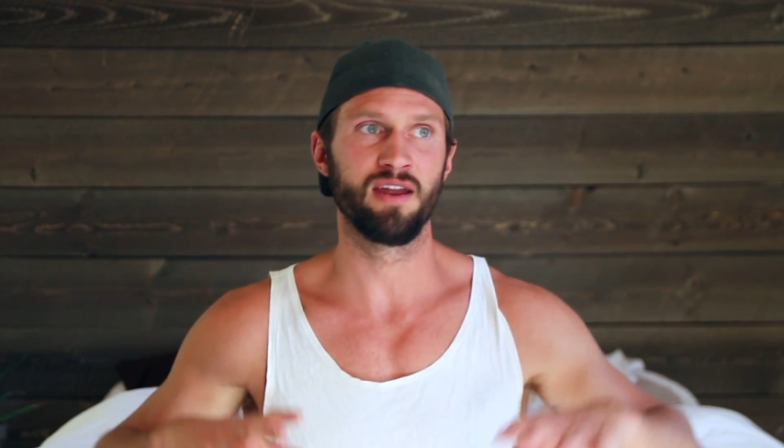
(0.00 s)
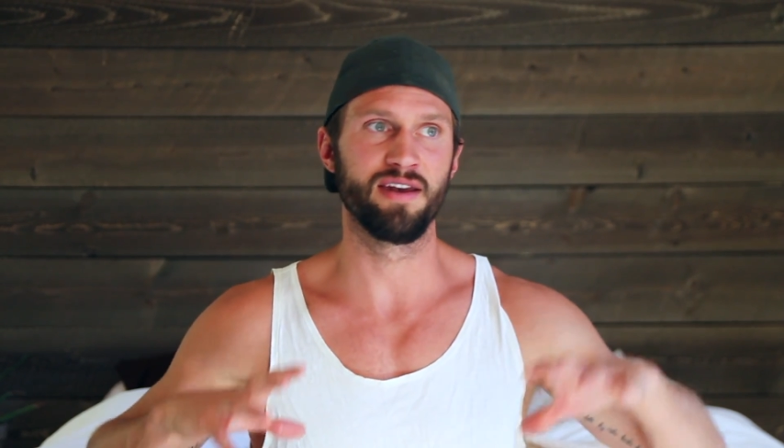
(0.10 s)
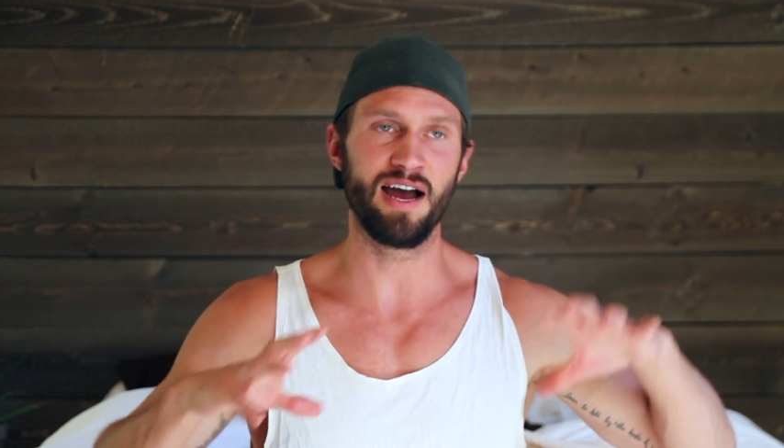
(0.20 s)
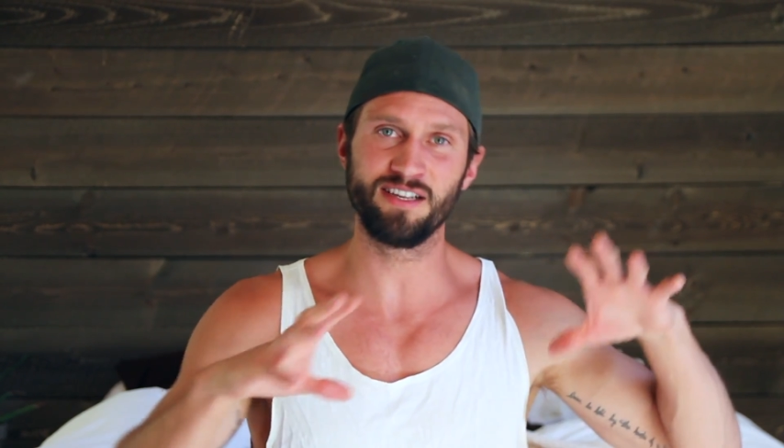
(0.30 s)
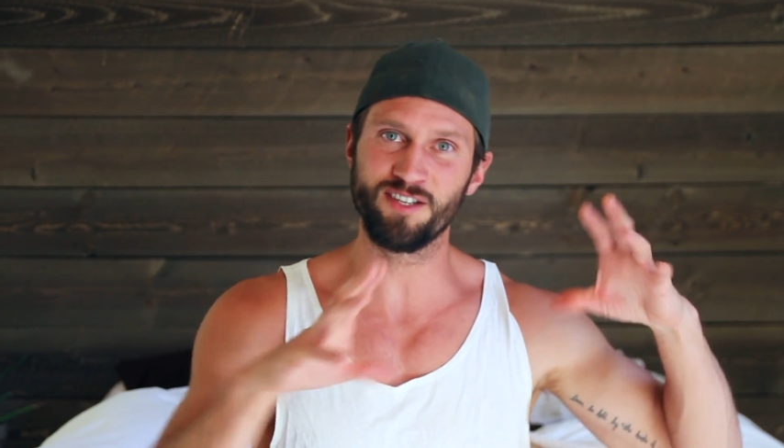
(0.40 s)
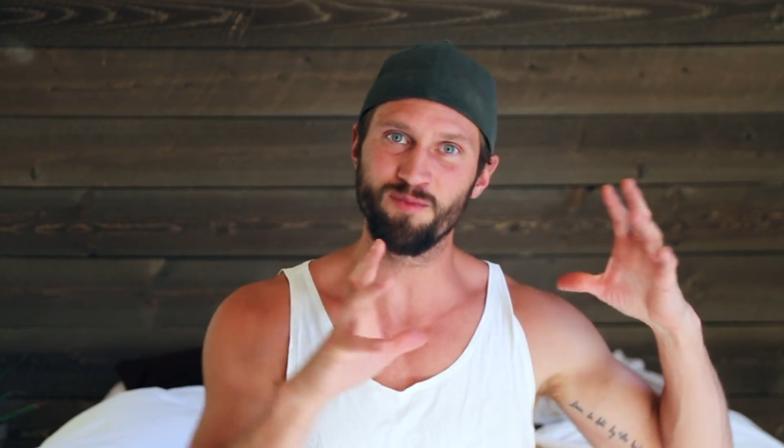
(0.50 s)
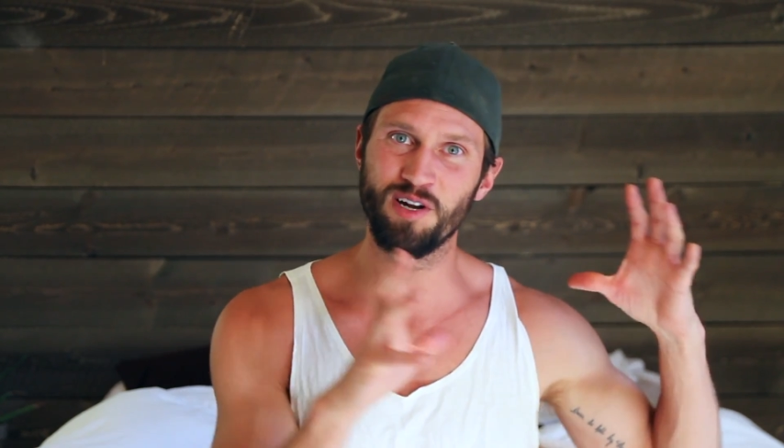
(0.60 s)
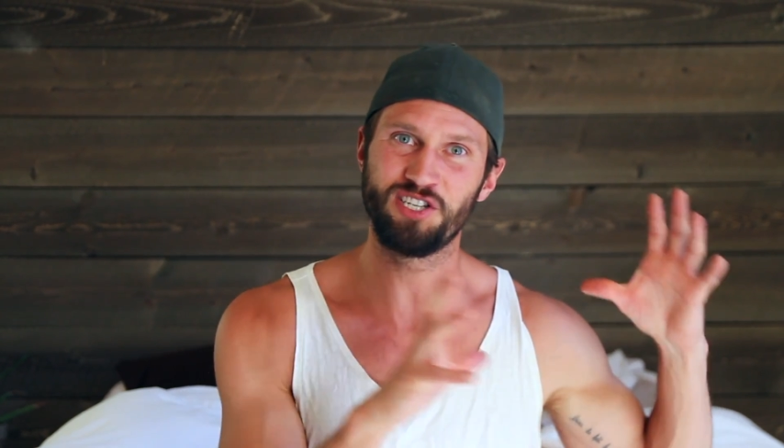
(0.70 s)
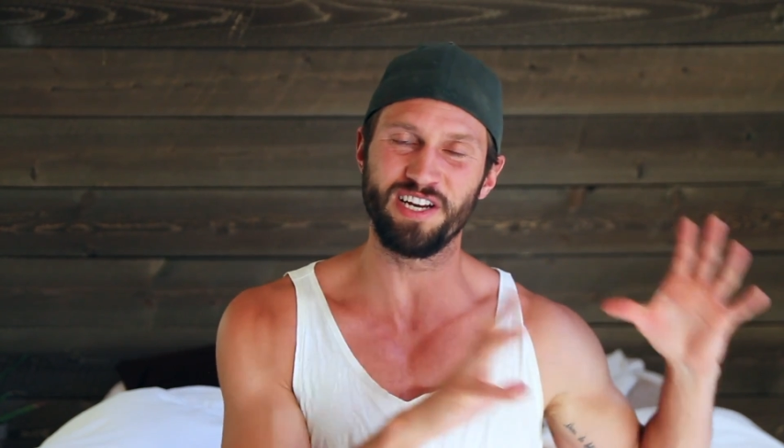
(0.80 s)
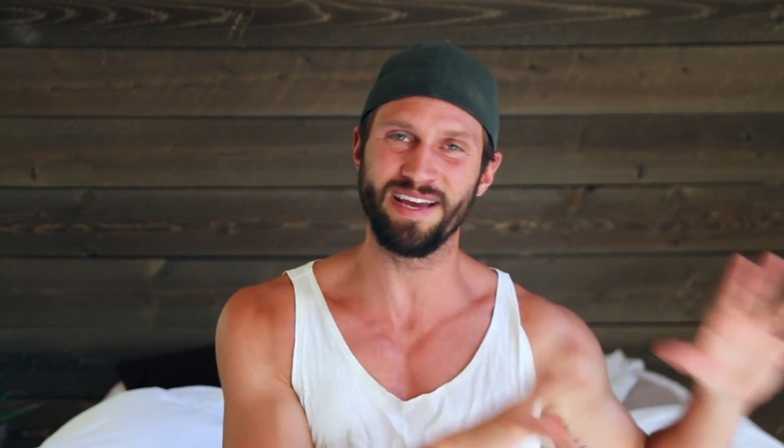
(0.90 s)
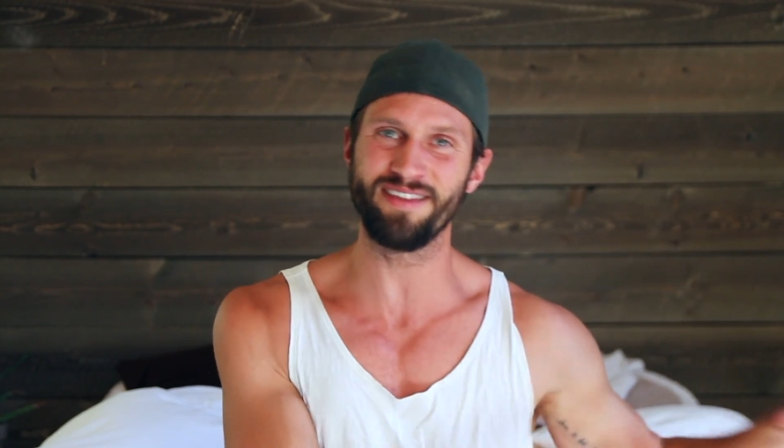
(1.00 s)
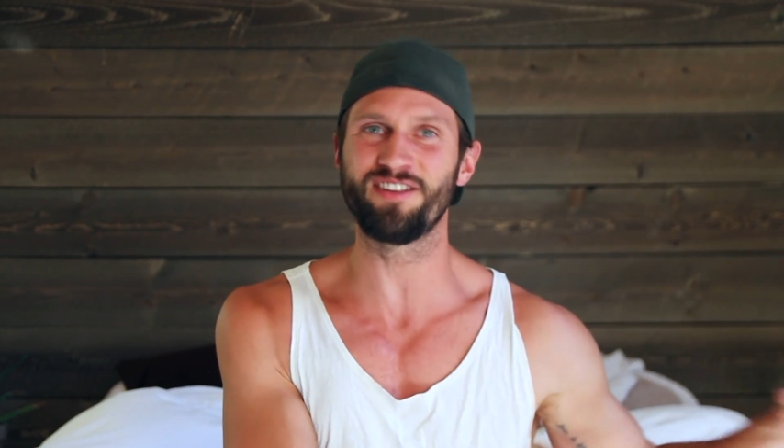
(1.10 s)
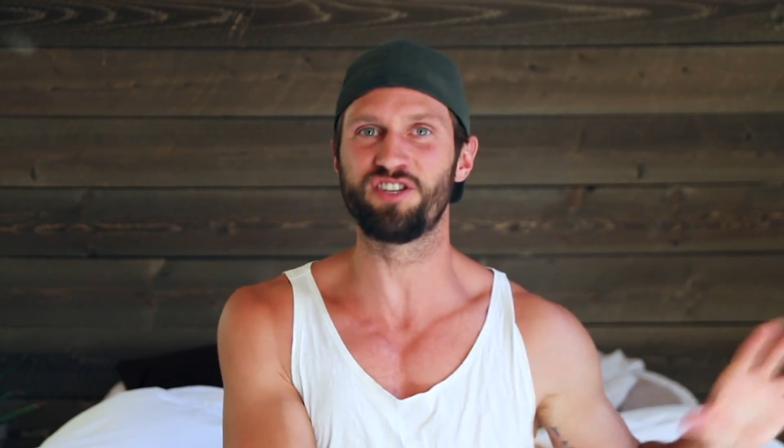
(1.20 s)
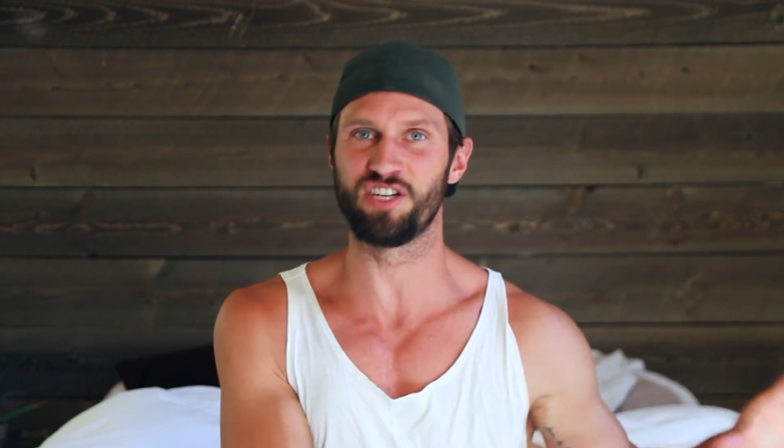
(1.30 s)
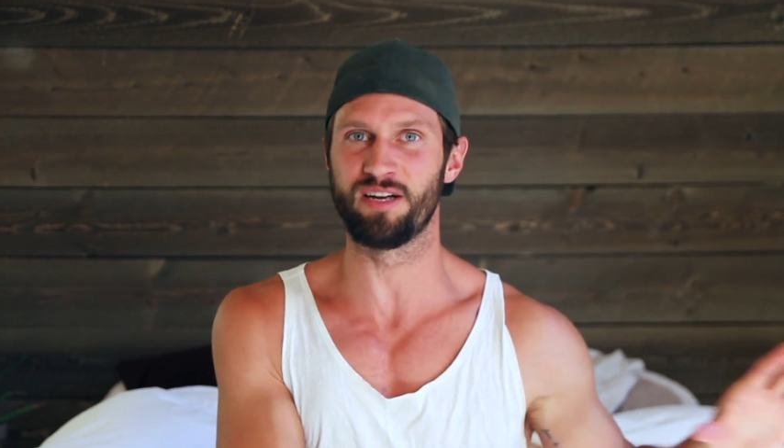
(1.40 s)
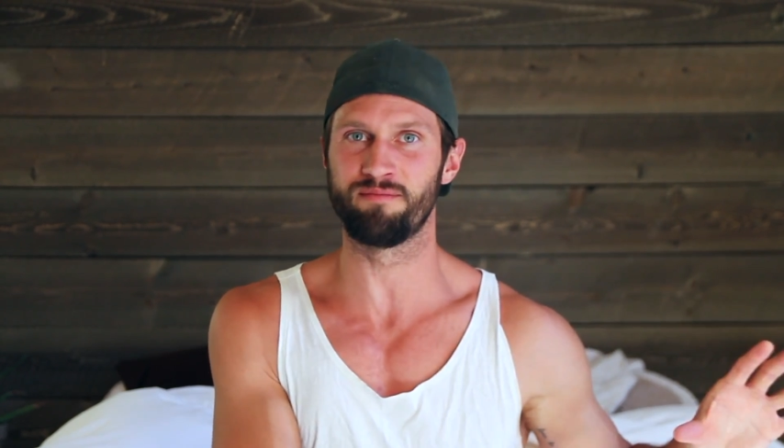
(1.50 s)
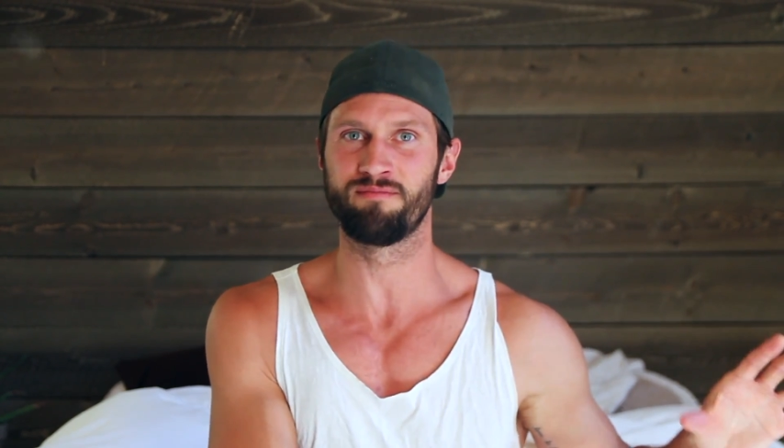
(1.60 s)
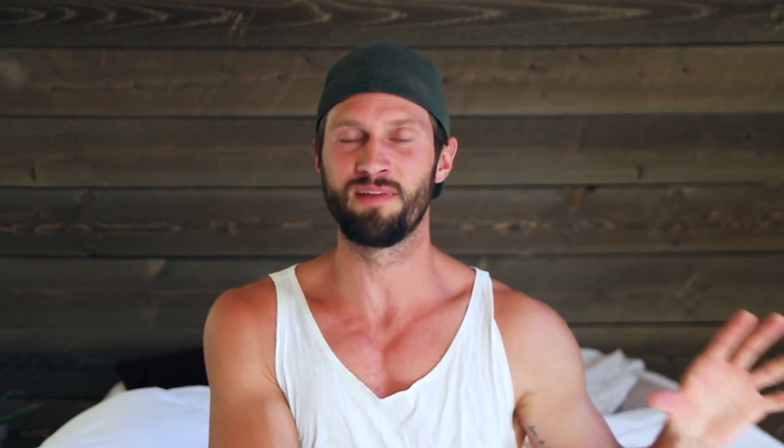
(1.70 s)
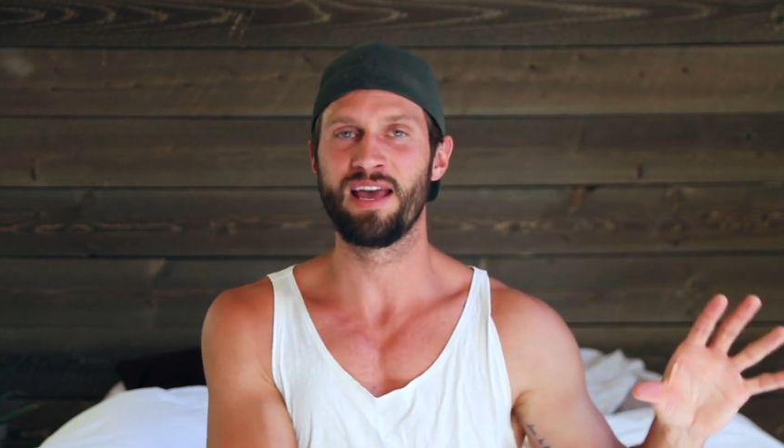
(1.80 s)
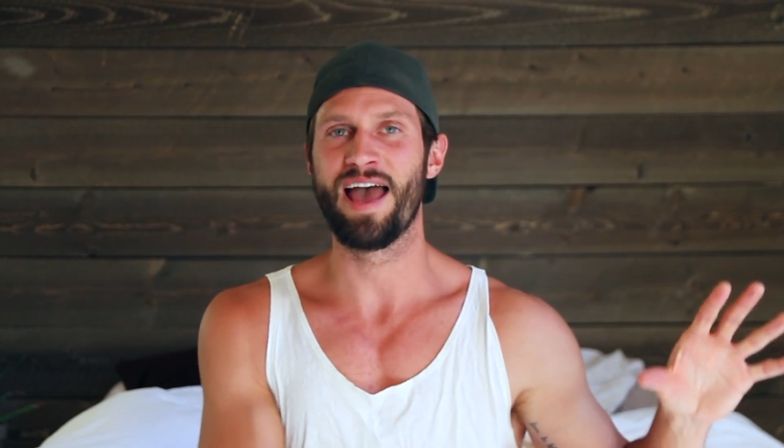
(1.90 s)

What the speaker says: not so much in the gym